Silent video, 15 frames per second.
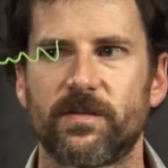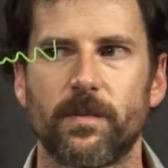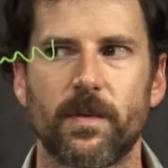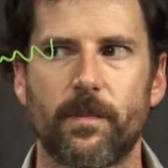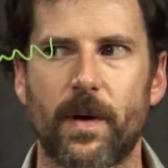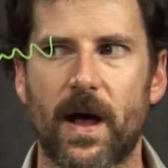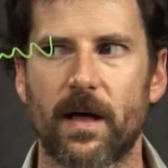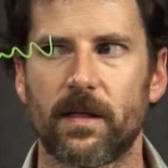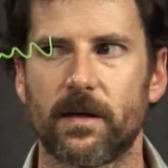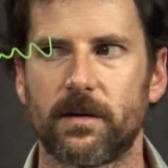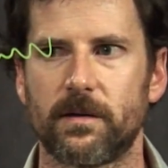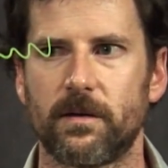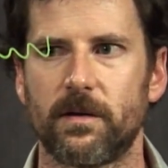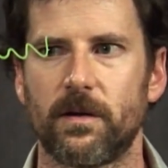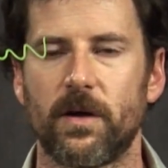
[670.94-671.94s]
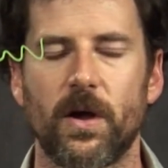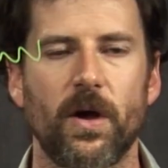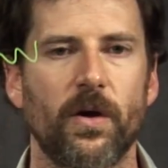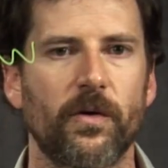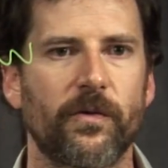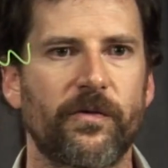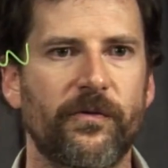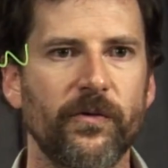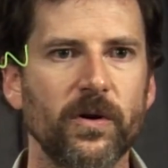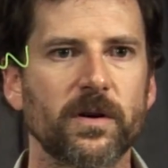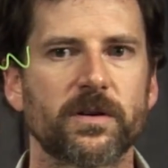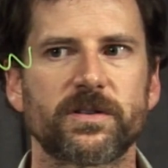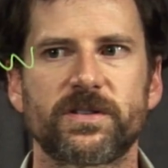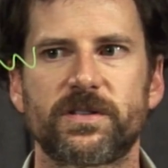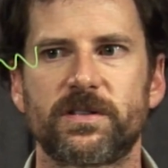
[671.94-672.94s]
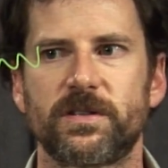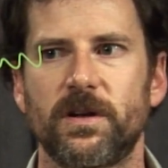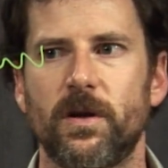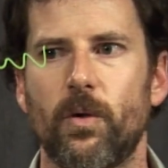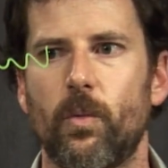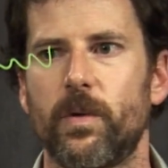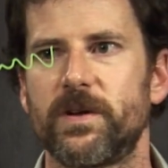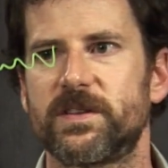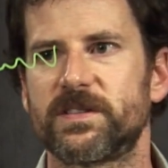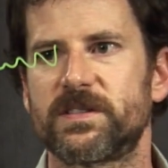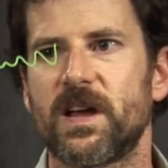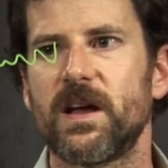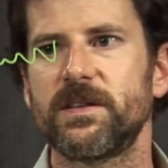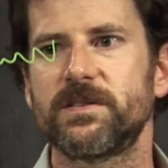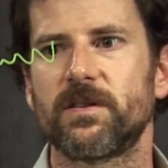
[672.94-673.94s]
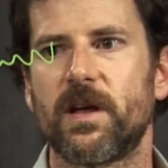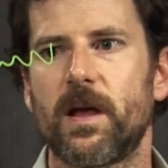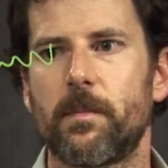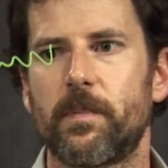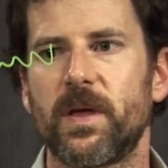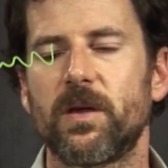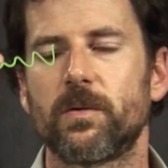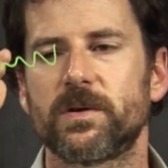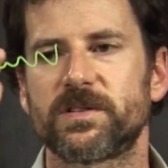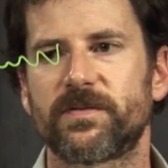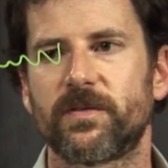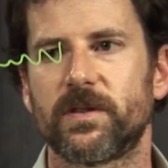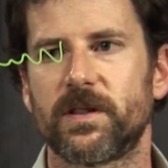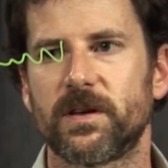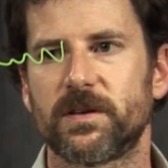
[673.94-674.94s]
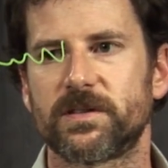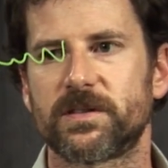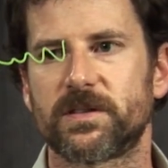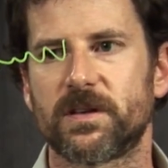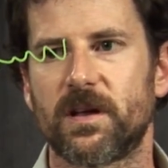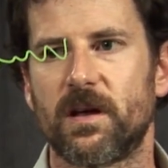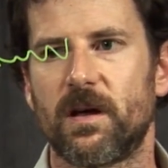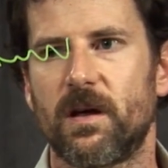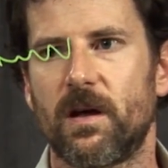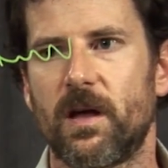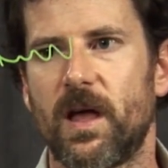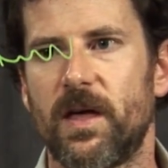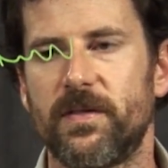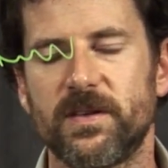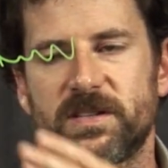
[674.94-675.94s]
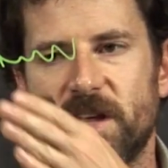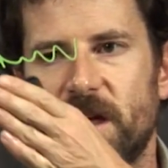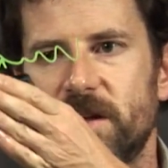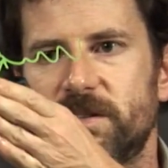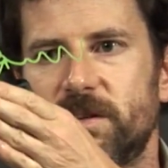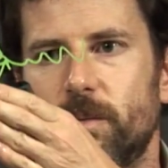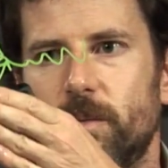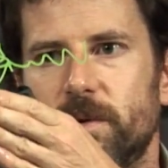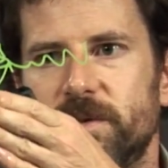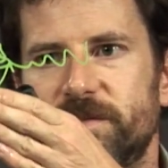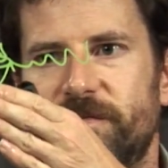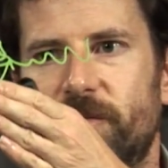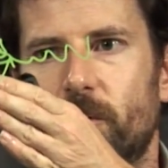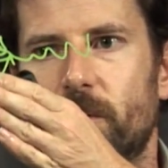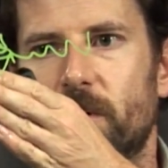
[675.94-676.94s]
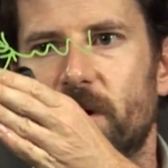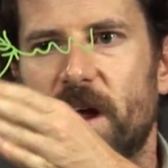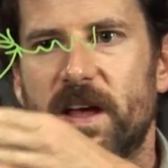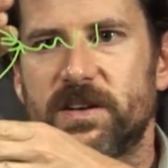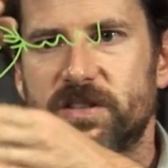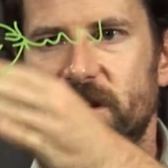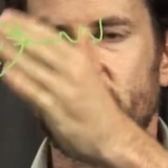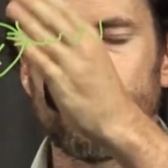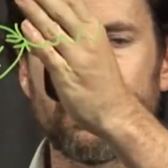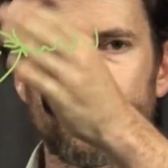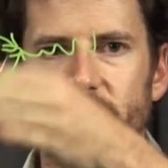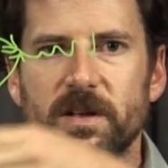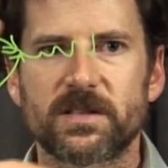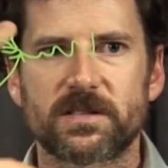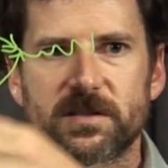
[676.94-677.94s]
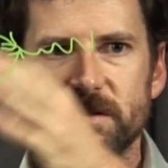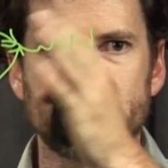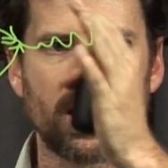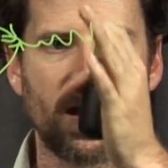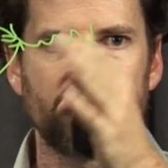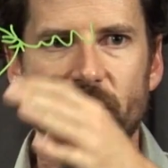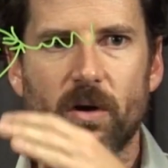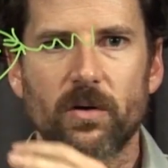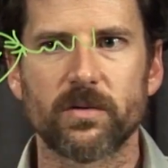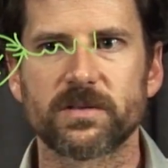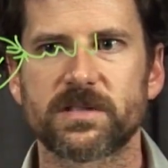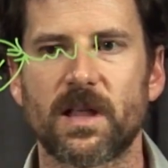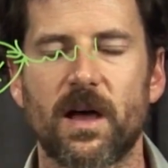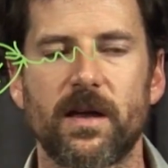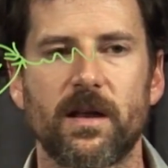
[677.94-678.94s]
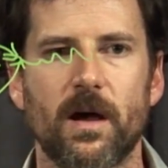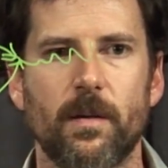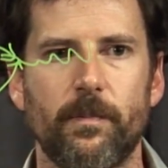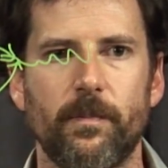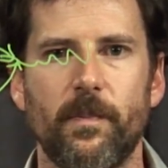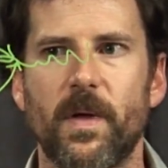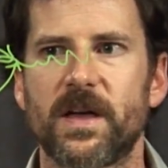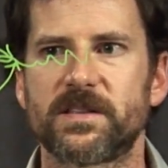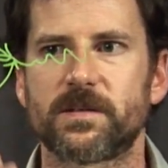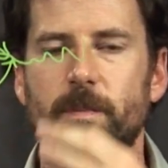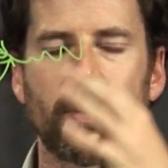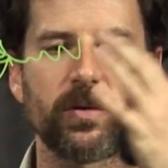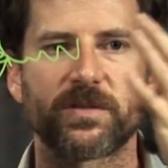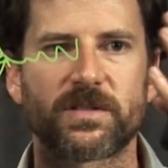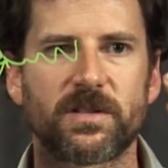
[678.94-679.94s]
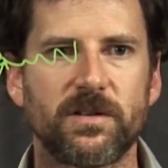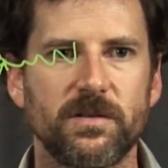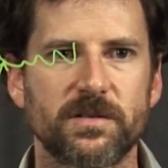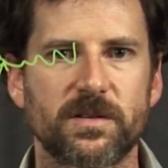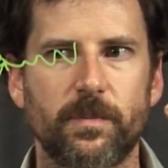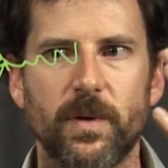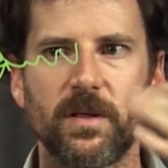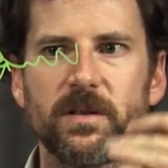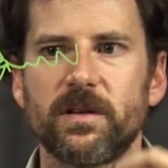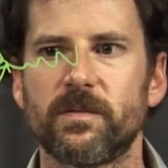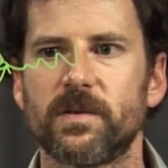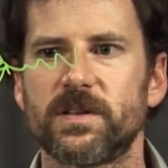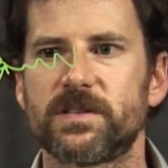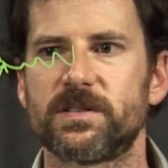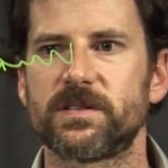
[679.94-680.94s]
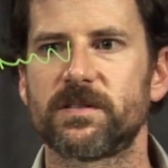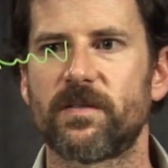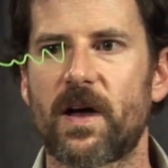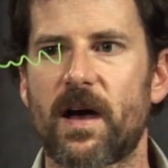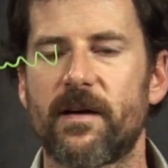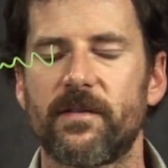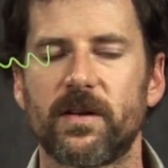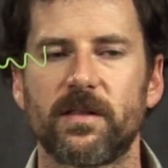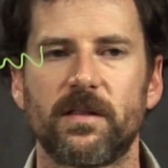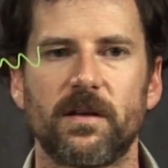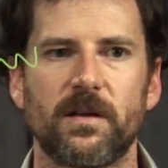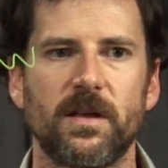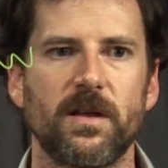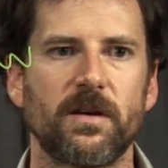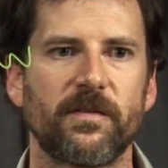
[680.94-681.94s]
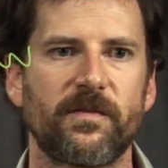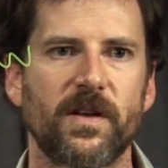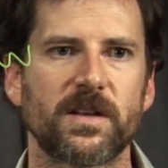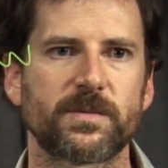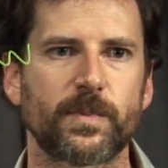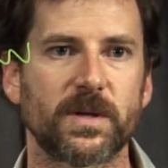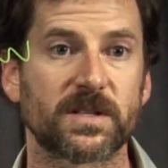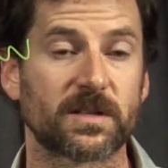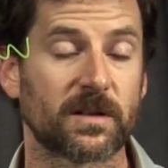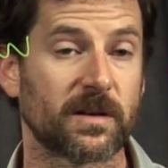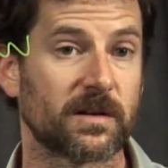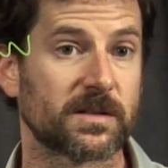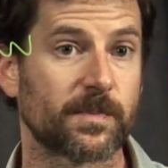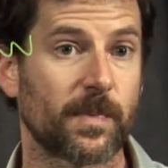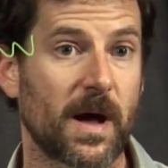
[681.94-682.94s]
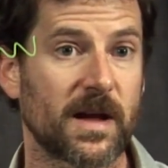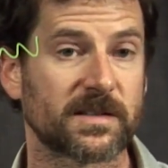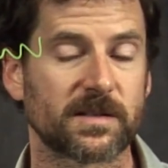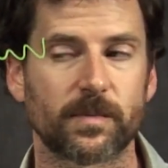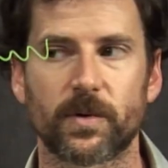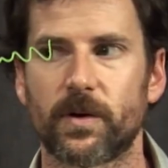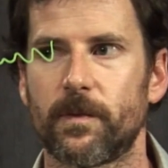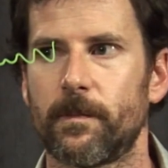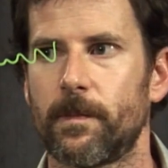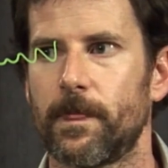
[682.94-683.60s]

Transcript: from the ballot. First, when designs are ambiguous for this, in this case it was for engineering reasons to have the holes line up, as opposed to usability reasons of having the interface be as clear as possible.